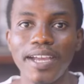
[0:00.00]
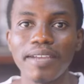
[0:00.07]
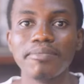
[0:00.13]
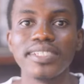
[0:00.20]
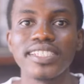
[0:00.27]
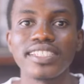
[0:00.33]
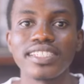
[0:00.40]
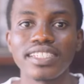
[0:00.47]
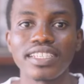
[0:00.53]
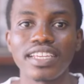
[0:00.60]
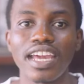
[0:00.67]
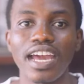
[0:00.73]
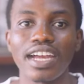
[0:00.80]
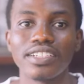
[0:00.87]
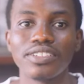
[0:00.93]

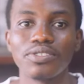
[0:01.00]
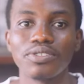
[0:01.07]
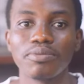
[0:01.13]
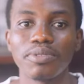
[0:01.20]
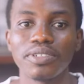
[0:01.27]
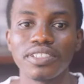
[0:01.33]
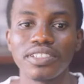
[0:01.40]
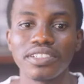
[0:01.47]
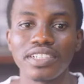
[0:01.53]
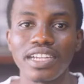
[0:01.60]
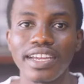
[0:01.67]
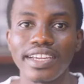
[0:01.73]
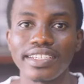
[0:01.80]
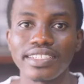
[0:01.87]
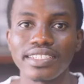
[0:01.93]
mistake, and nobody
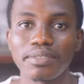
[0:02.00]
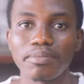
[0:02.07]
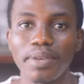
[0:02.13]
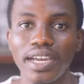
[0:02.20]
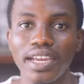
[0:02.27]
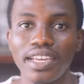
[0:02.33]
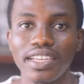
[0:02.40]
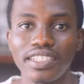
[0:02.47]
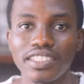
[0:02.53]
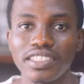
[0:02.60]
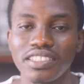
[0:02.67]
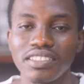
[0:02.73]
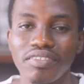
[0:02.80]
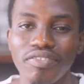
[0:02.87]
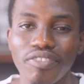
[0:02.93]
rise by
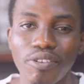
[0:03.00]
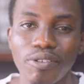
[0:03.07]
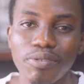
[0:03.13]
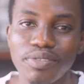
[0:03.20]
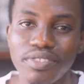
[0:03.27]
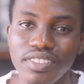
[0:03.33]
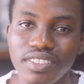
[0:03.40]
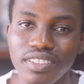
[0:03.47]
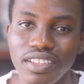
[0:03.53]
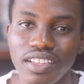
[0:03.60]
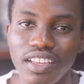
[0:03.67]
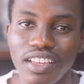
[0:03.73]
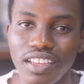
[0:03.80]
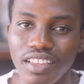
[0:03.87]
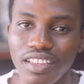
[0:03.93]
default.
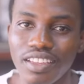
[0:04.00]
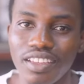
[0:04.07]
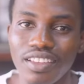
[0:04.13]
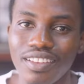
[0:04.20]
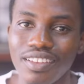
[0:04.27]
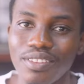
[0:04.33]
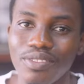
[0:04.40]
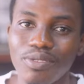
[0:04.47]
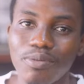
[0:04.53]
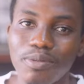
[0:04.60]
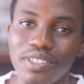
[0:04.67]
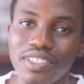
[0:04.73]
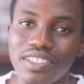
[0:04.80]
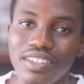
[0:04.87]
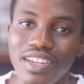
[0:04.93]

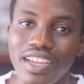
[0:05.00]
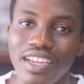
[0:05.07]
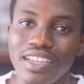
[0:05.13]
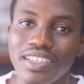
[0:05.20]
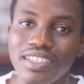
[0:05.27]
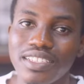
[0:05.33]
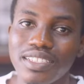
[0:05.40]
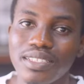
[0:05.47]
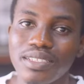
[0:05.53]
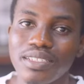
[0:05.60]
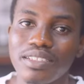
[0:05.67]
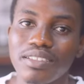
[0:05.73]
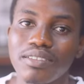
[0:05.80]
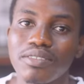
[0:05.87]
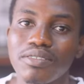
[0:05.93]
Nobody rise.
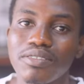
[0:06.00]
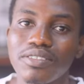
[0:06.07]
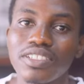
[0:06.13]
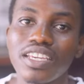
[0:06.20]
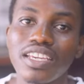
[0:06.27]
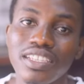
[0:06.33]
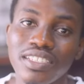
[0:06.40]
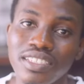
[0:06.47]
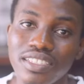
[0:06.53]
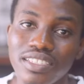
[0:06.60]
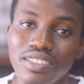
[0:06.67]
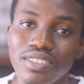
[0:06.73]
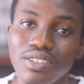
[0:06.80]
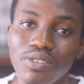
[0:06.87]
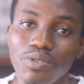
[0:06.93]
Yes,
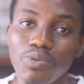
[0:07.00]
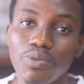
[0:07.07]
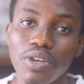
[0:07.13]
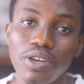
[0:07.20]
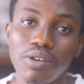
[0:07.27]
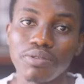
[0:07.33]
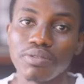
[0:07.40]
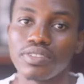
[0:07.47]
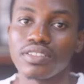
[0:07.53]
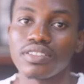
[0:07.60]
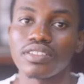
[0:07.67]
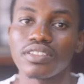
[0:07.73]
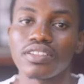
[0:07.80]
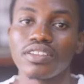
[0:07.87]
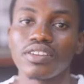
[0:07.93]

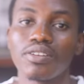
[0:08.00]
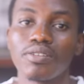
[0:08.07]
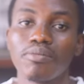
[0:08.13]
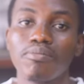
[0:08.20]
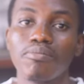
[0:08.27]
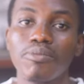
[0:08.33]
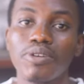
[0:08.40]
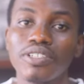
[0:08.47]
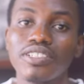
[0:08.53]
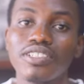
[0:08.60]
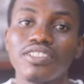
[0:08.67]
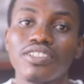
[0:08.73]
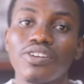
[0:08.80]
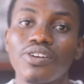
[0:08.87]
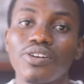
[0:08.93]
wealth,
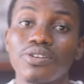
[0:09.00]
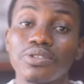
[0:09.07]
money or